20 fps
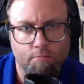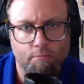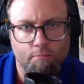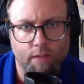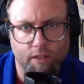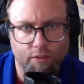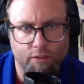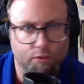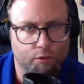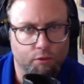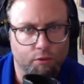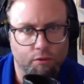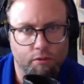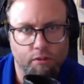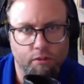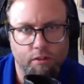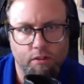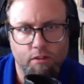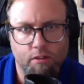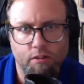
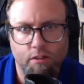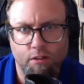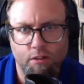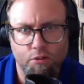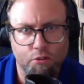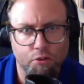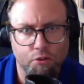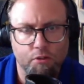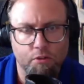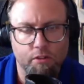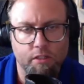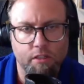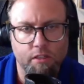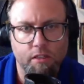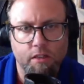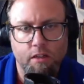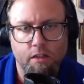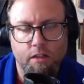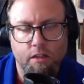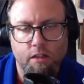externally,
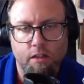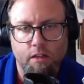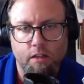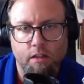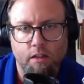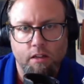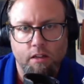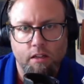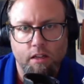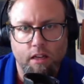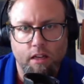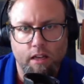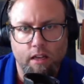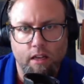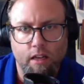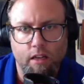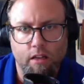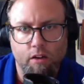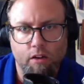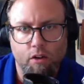internally,
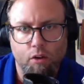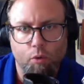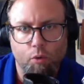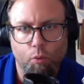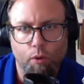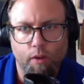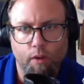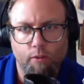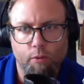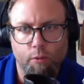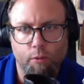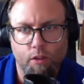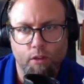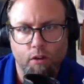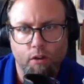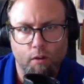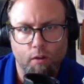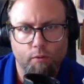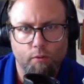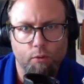and we have to be
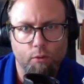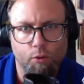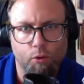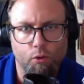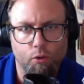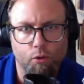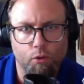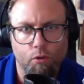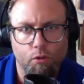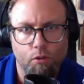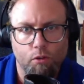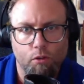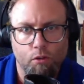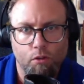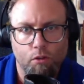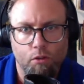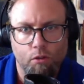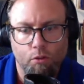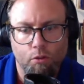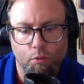comfortable
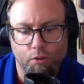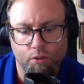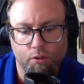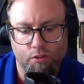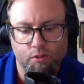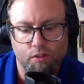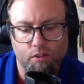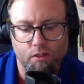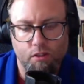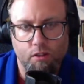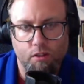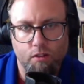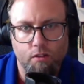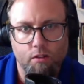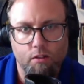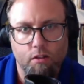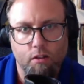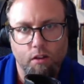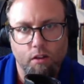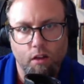with seeing it
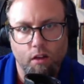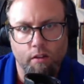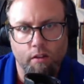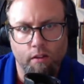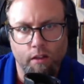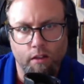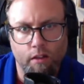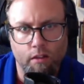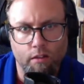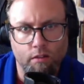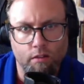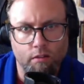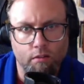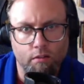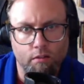and then